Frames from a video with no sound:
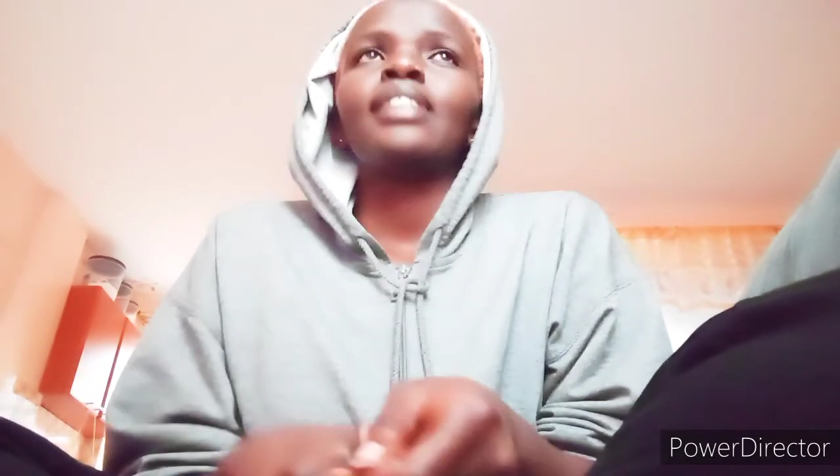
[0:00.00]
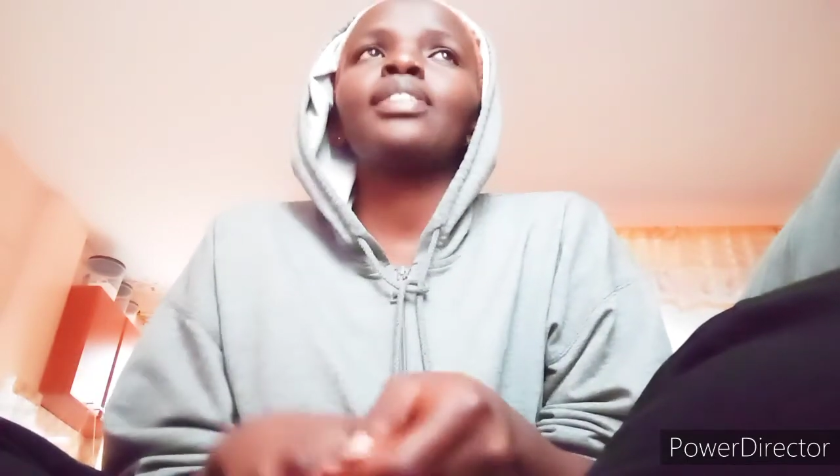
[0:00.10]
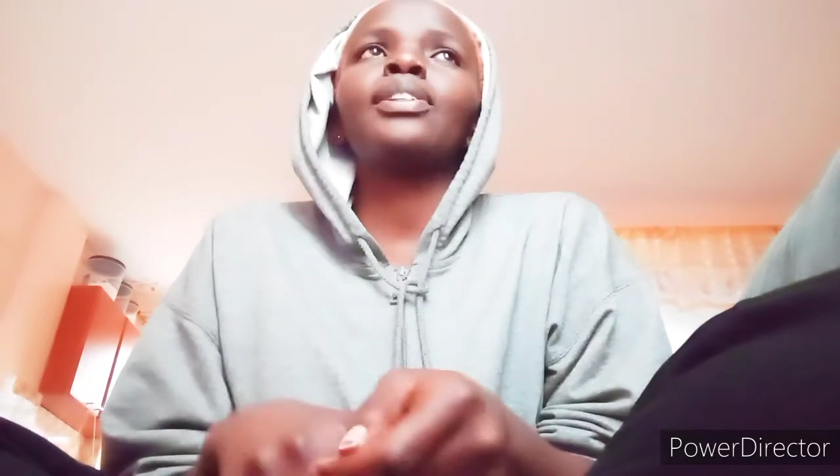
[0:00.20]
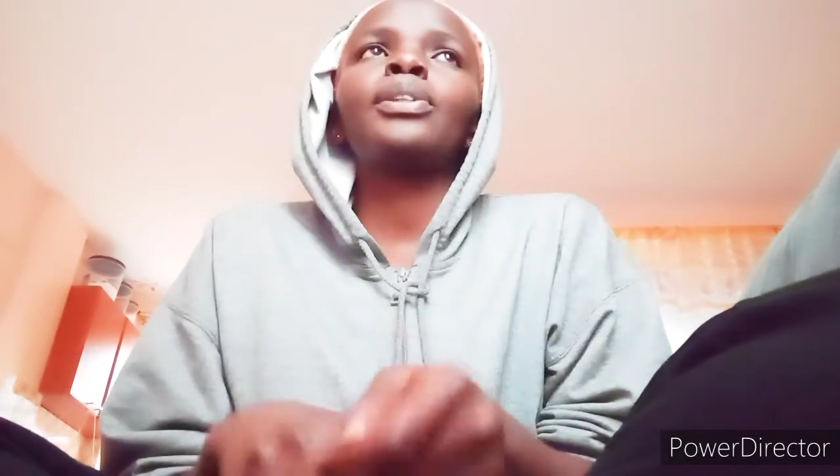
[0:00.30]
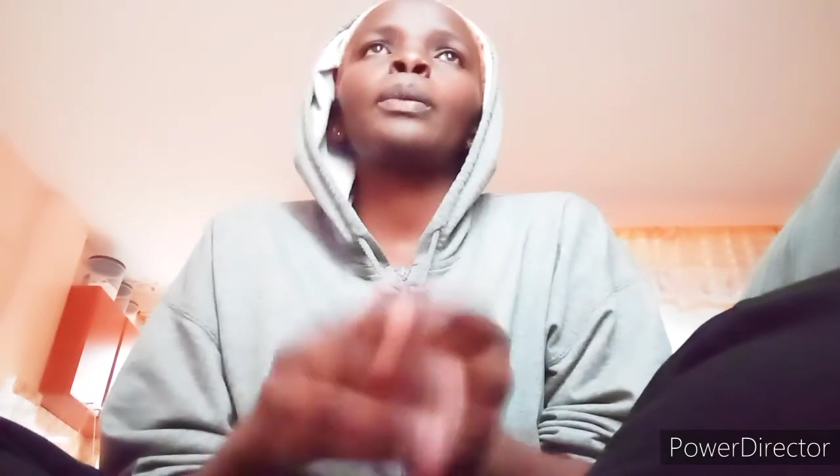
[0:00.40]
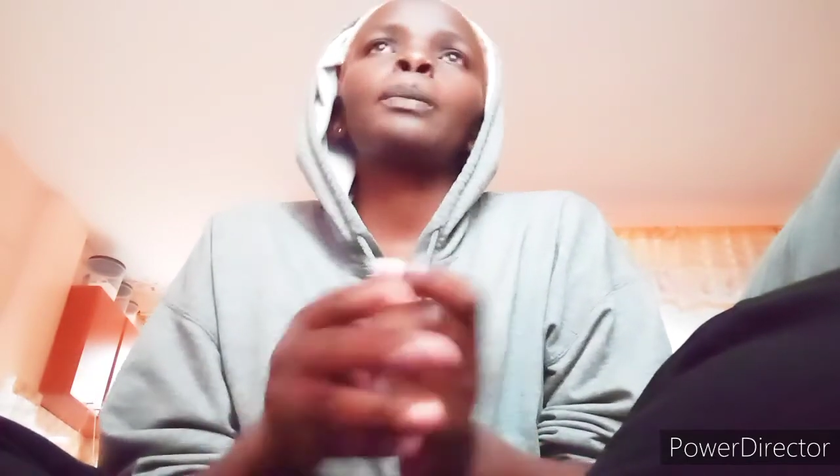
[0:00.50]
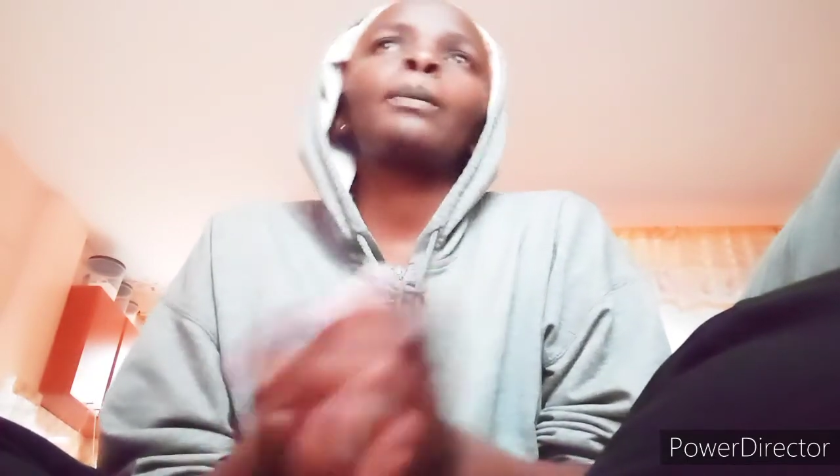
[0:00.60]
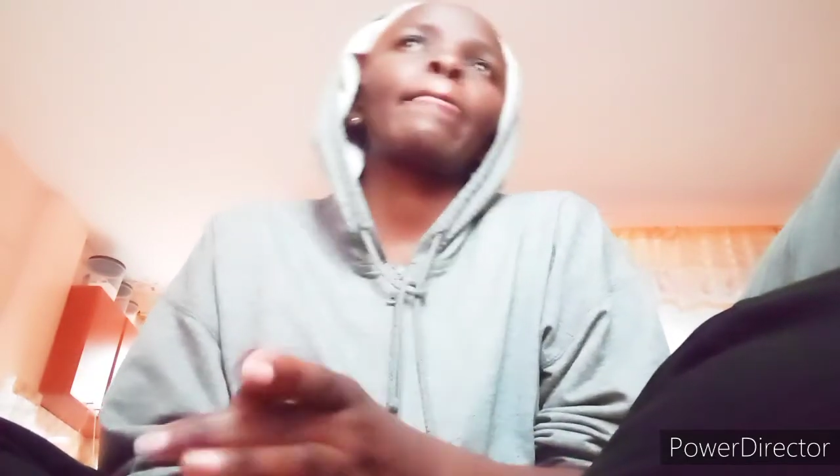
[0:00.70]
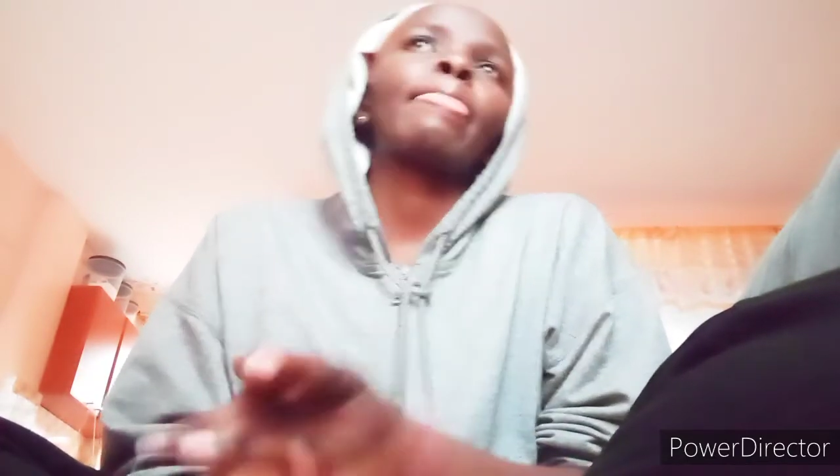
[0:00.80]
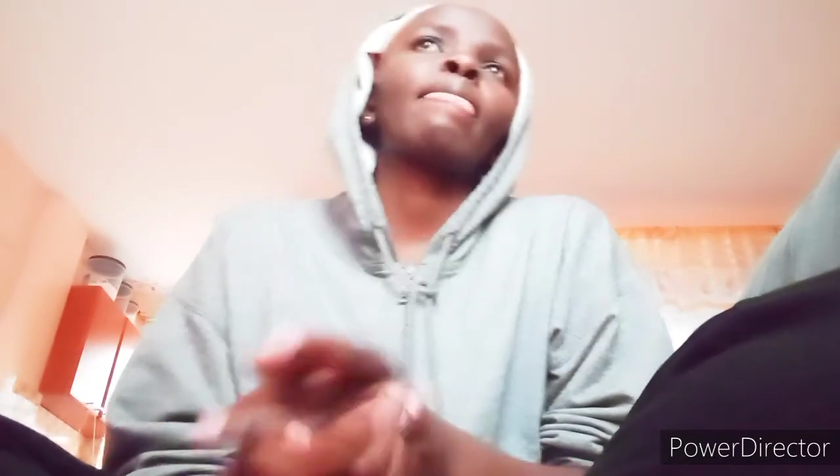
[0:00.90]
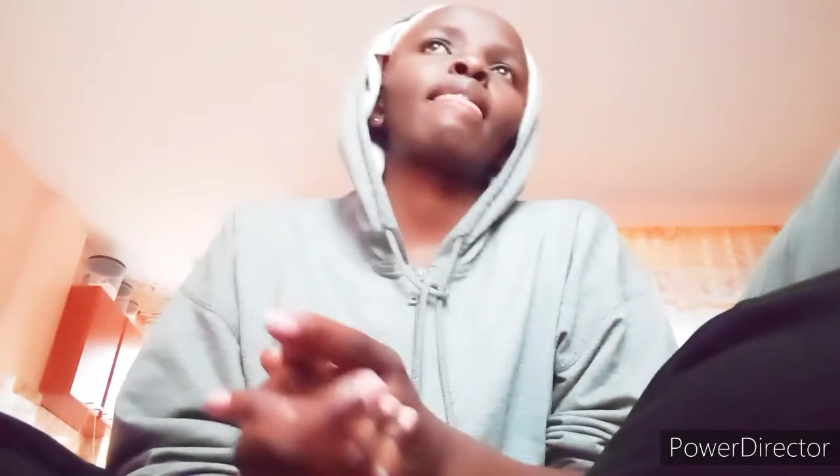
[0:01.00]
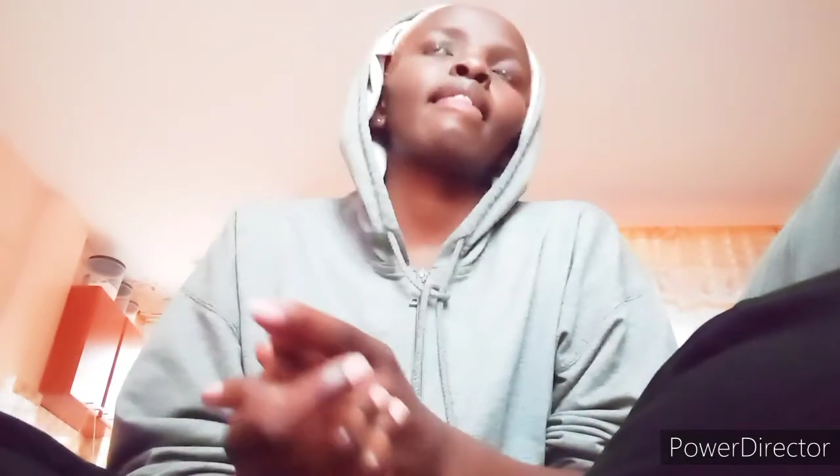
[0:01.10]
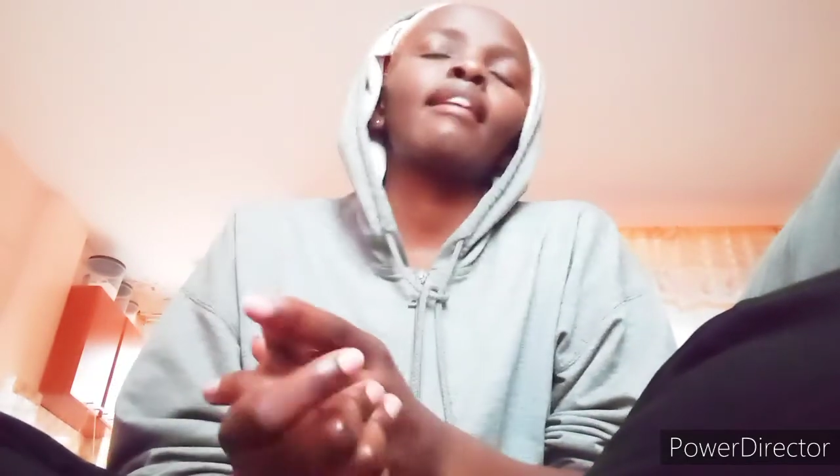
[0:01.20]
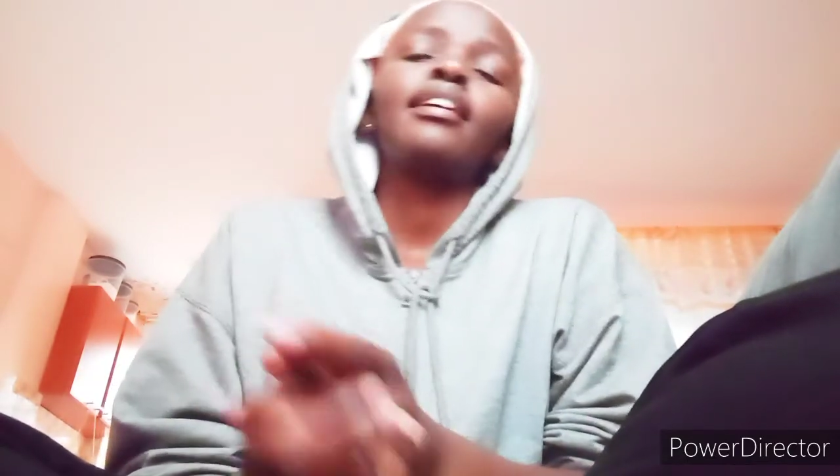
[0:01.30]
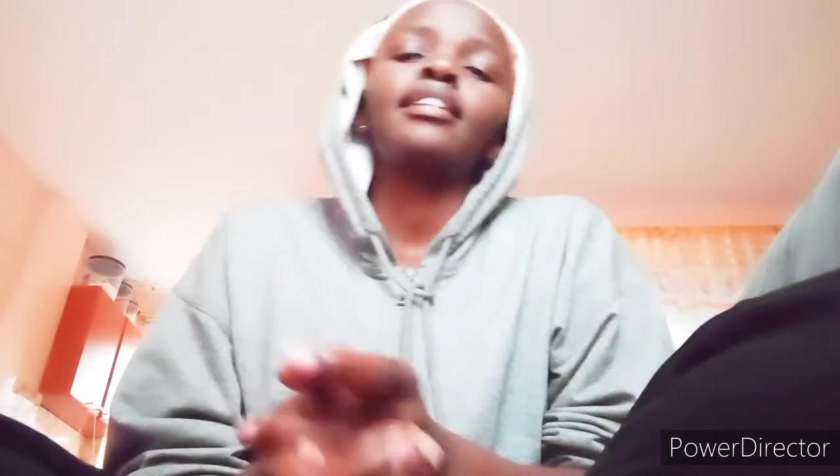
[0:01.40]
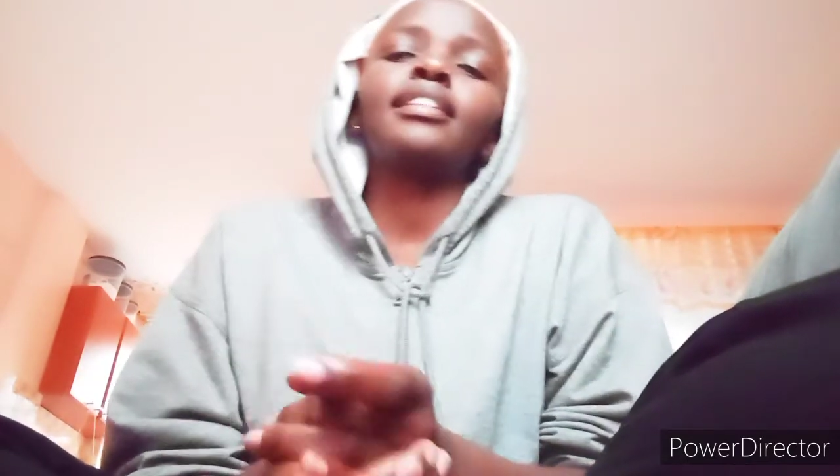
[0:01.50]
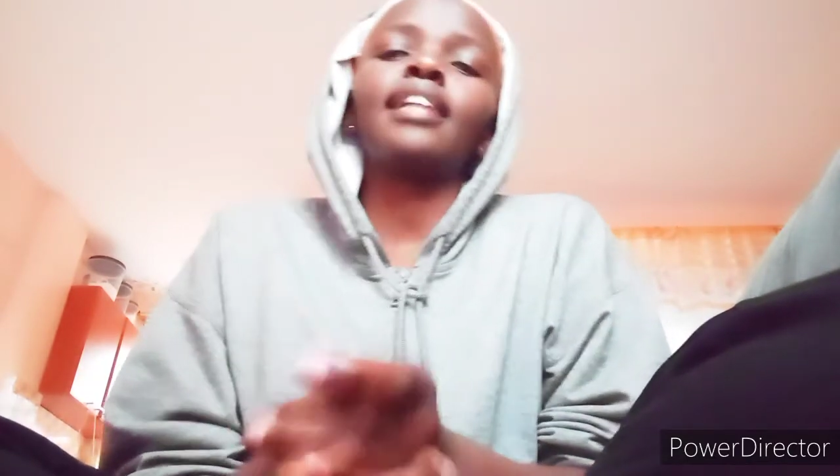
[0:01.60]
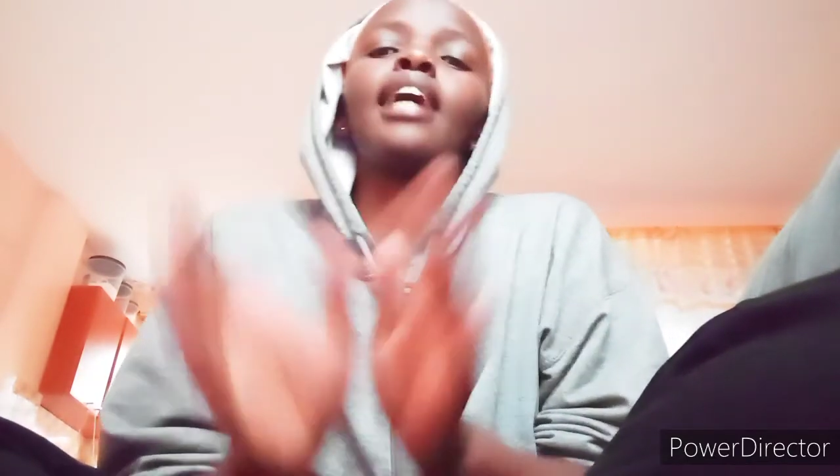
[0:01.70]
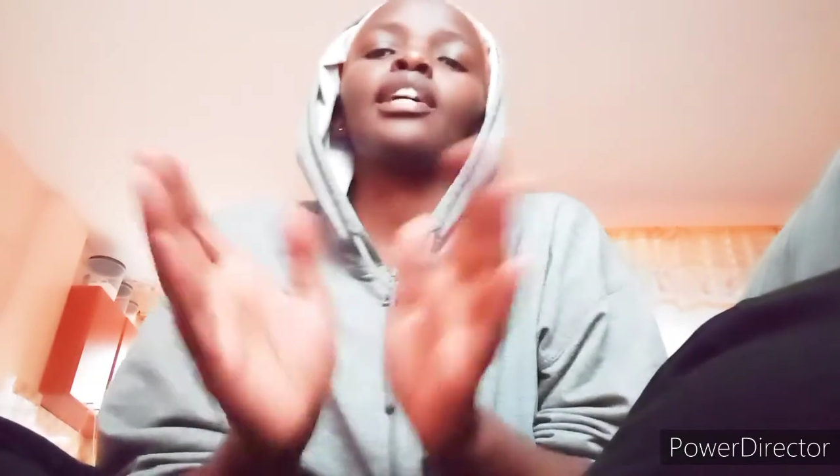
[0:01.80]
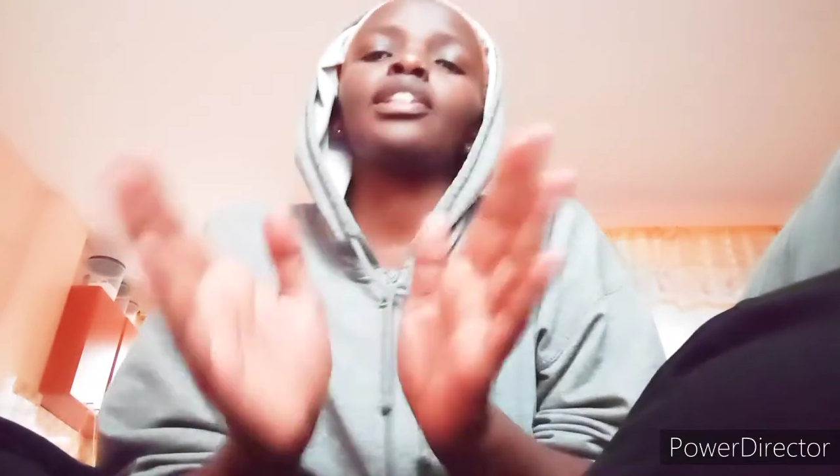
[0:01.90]
So,
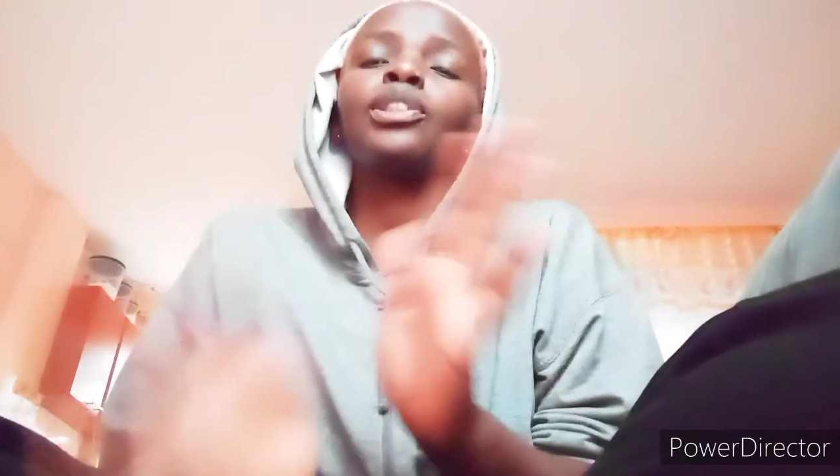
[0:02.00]
sir,